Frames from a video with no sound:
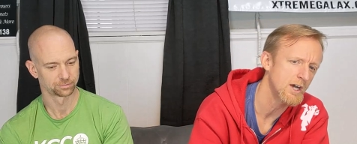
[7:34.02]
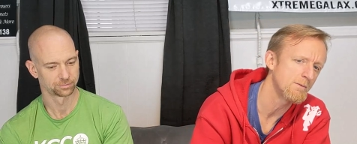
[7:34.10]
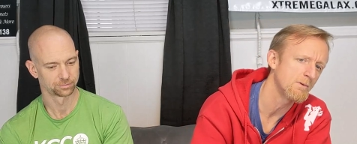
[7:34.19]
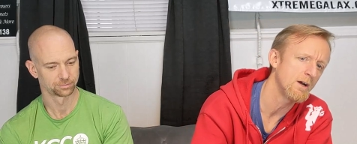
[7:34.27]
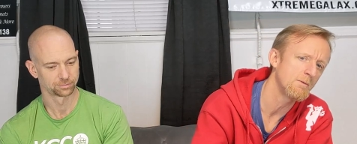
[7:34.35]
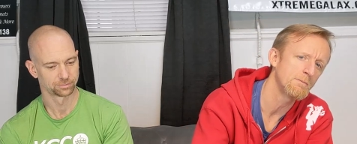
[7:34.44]

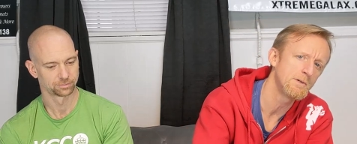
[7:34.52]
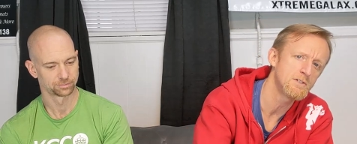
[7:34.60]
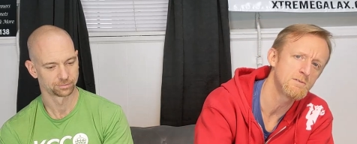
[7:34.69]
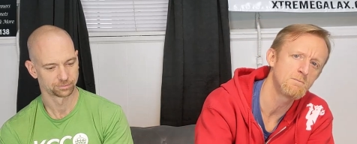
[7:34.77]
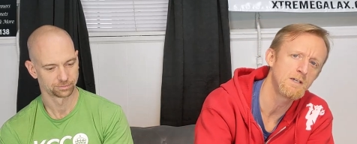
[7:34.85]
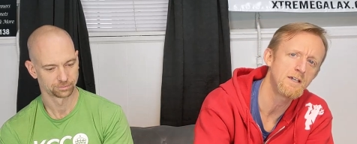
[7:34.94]
Speaker 1: Robert, Robert
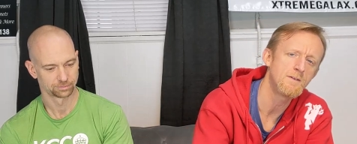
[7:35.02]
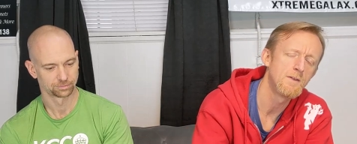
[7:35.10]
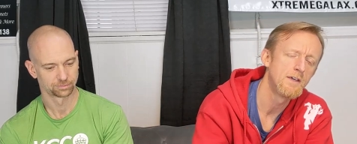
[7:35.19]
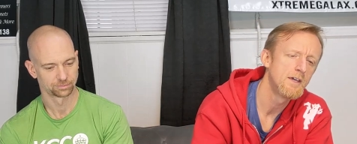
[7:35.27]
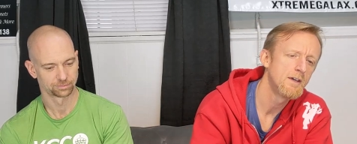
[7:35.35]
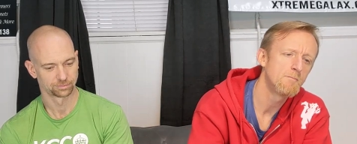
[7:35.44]
pushing me
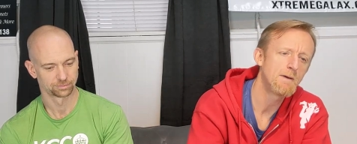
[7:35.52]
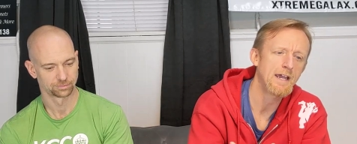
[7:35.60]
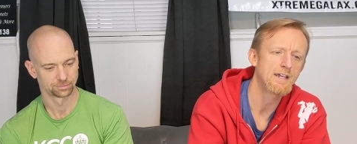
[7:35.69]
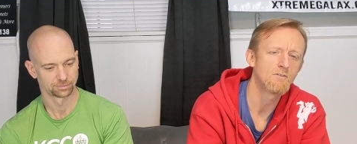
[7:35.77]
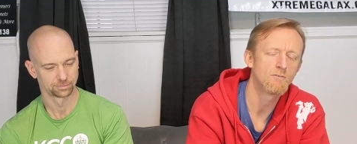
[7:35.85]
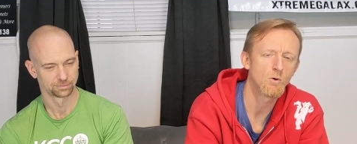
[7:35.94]

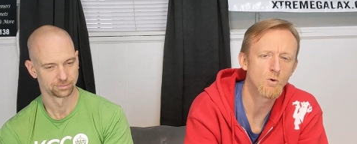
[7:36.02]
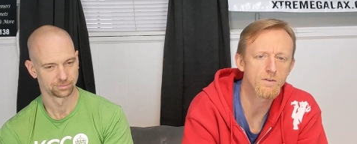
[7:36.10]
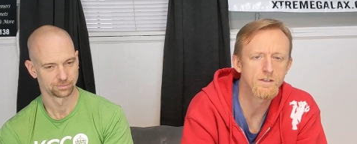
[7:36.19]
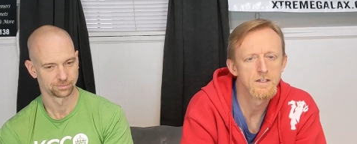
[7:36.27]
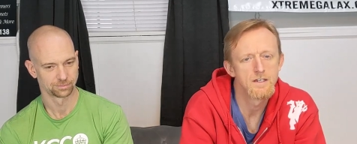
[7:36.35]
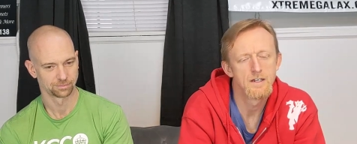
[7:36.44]
back and
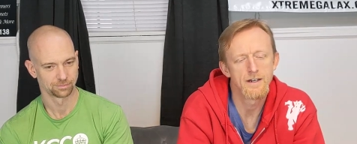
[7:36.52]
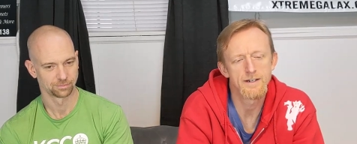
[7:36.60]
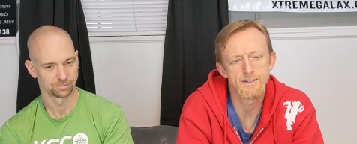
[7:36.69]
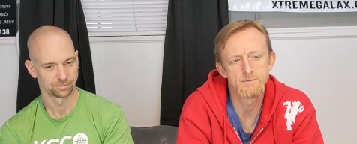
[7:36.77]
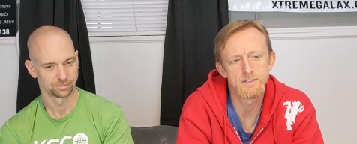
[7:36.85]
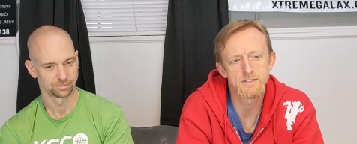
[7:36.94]
forth
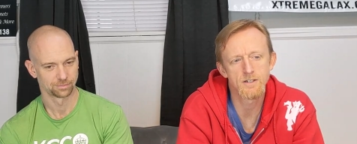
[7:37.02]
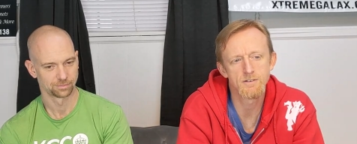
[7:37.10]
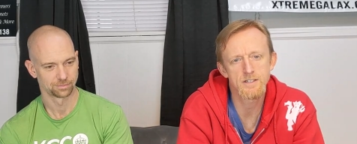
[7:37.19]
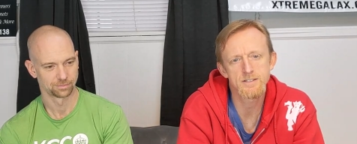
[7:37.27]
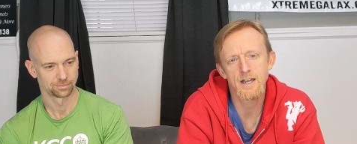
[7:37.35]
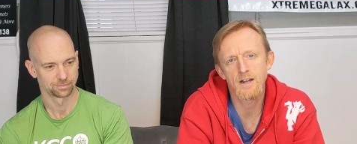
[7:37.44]
um, and so
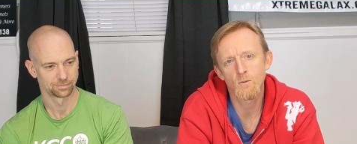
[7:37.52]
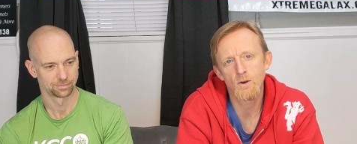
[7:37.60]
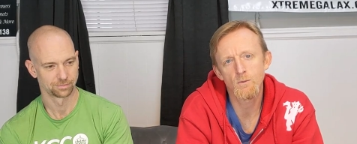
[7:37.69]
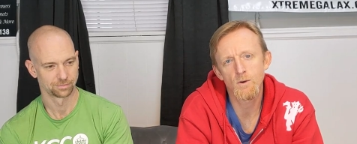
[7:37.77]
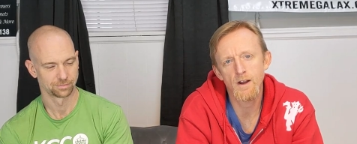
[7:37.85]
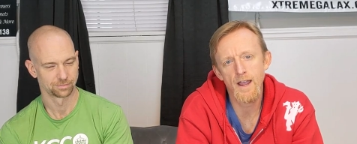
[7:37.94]
that's kind of
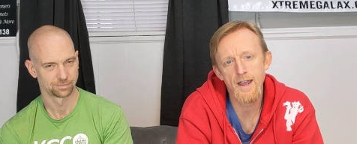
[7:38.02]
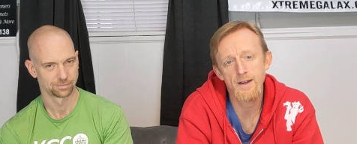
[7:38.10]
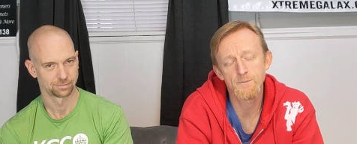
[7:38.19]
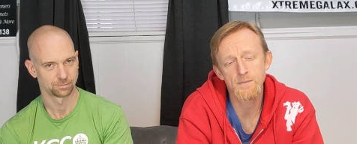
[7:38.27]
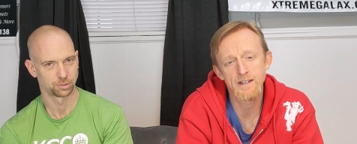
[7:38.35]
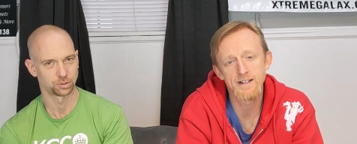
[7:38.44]
where we're
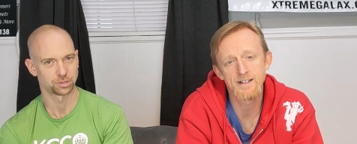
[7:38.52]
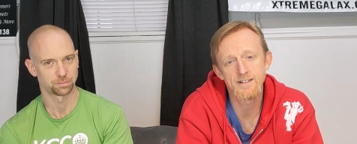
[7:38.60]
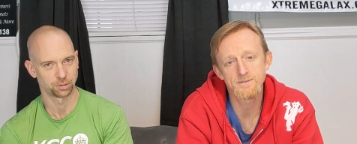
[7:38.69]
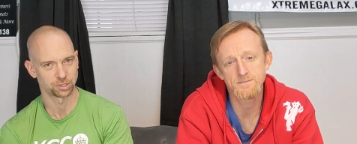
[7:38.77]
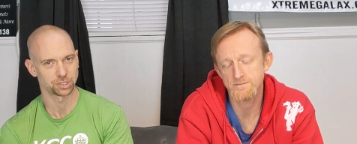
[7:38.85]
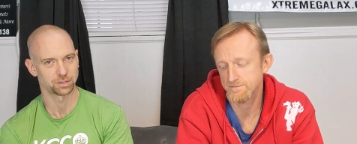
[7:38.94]
at.
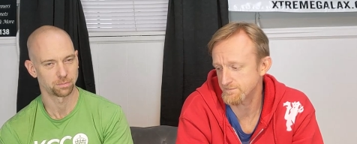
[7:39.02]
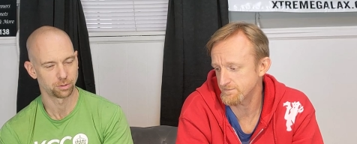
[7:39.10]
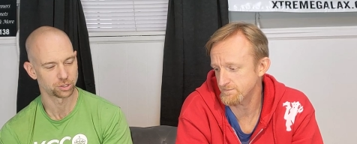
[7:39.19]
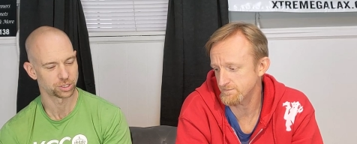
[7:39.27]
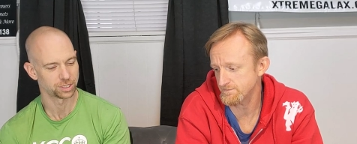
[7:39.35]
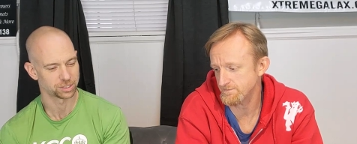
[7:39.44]
Speaker 2: Pushed, uh,
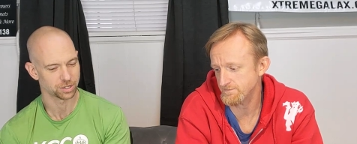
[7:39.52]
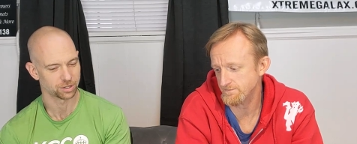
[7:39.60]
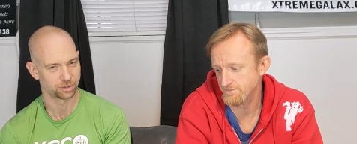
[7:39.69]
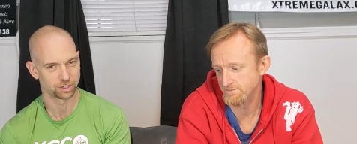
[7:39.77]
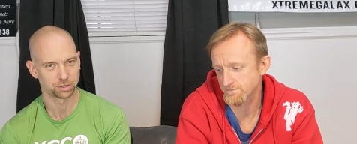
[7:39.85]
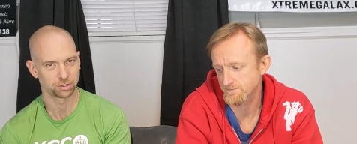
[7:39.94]
pushed, each
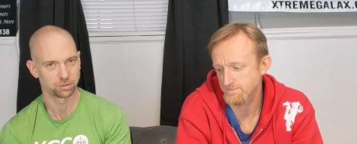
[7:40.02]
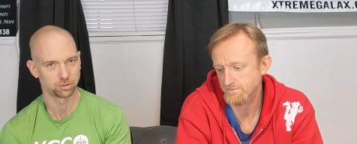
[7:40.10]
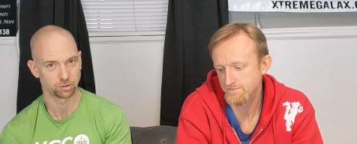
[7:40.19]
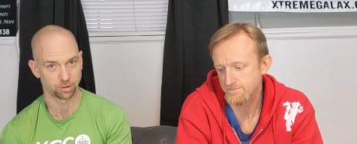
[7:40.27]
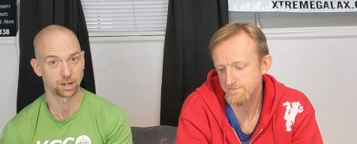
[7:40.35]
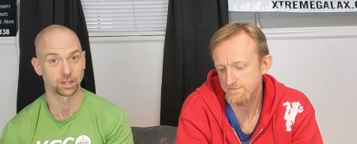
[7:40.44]
other
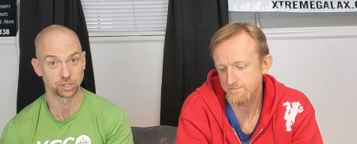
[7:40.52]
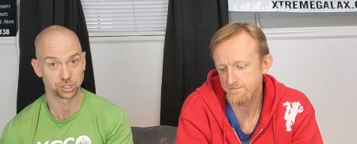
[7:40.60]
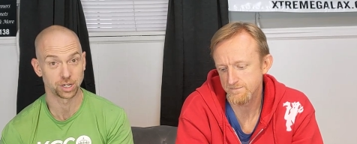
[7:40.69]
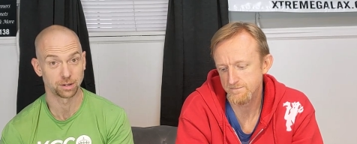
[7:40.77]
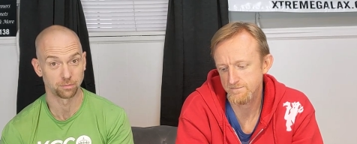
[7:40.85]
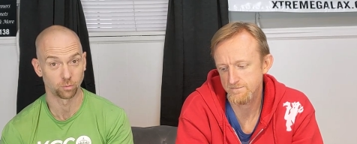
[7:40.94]
into creating a
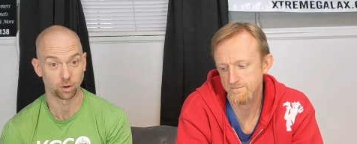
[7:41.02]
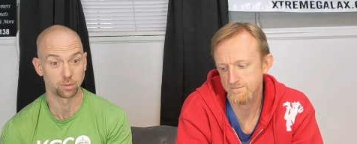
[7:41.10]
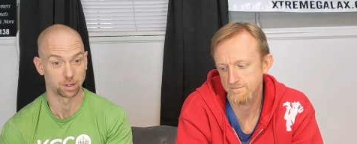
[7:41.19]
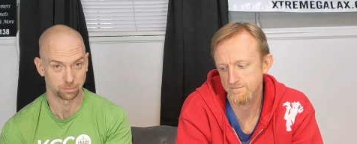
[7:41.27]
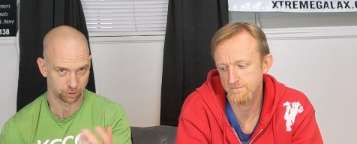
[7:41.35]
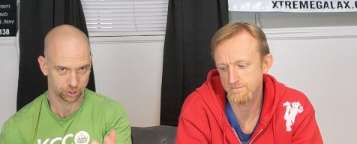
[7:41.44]
gym where
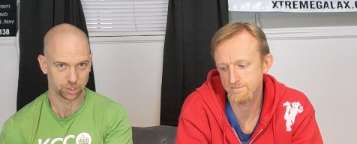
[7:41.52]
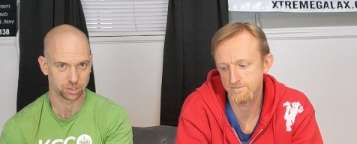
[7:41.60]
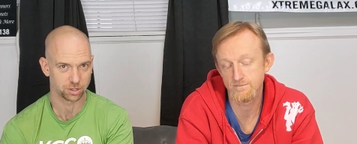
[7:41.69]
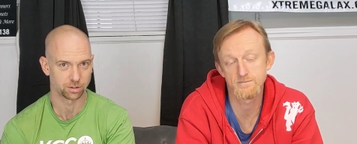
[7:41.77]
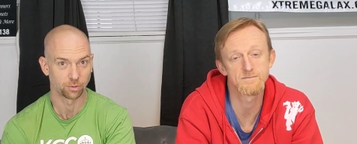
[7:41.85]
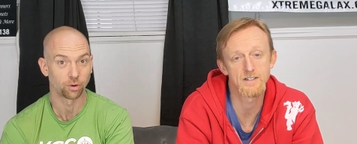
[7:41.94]
we could push each
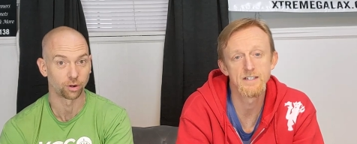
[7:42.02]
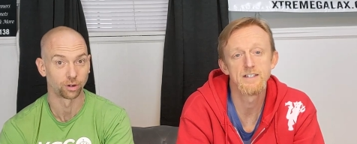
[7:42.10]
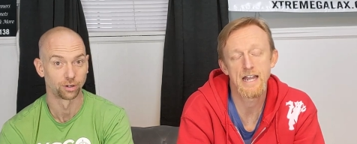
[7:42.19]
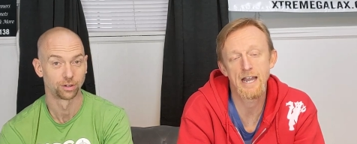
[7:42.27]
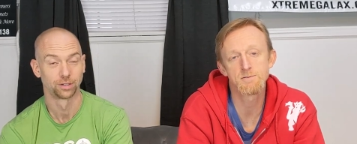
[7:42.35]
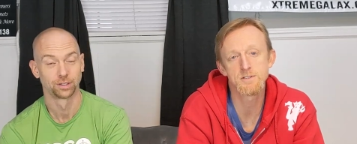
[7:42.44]
other
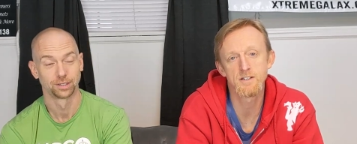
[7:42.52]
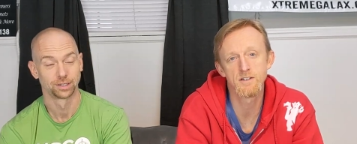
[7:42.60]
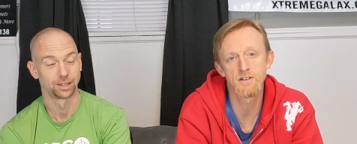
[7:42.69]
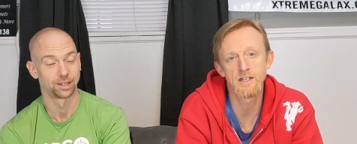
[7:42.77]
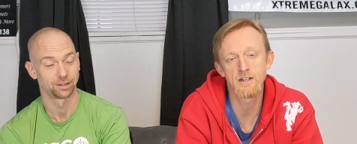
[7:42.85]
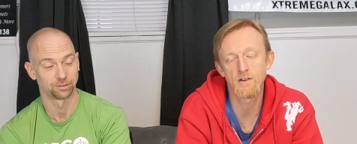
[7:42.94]
more.
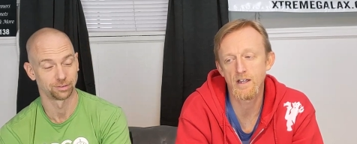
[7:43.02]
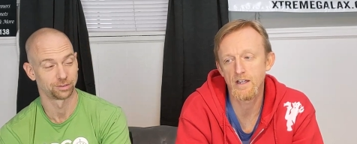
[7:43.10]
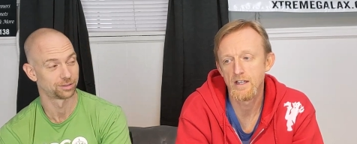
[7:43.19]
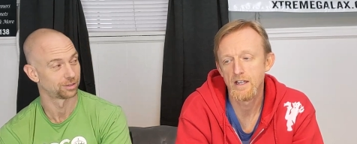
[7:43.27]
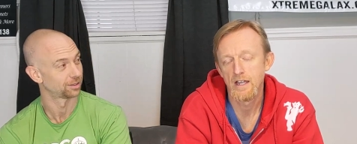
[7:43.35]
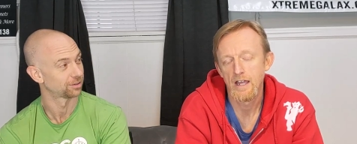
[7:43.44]
Speaker 1: Absolutely, that
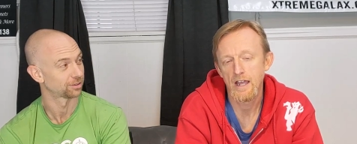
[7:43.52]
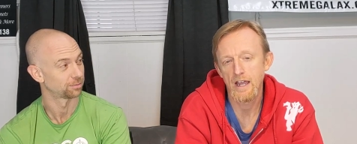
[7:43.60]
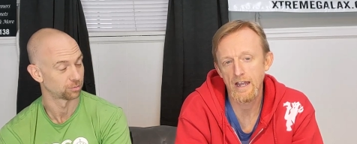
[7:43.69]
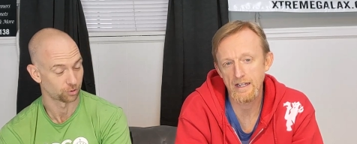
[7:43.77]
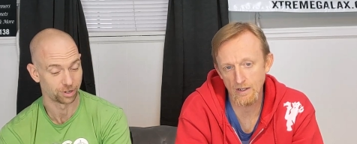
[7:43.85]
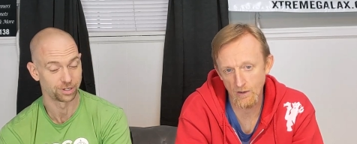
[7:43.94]
was, that's
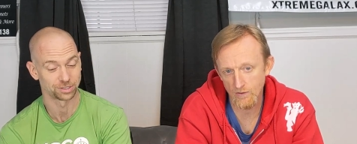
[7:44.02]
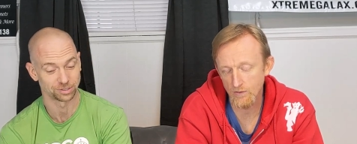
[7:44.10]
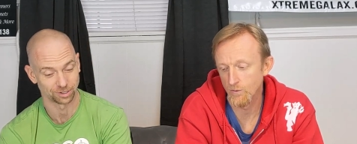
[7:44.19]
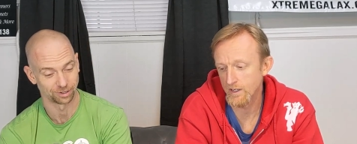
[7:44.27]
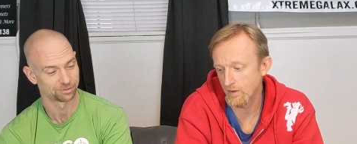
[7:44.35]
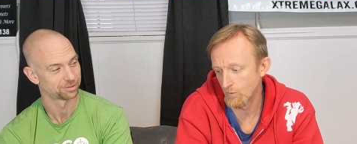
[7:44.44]

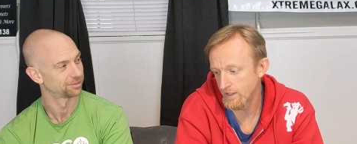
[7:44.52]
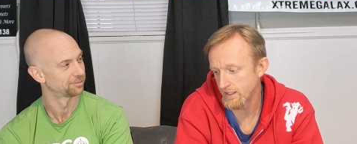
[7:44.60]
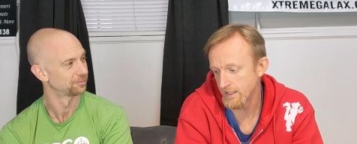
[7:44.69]
crazy. We, we,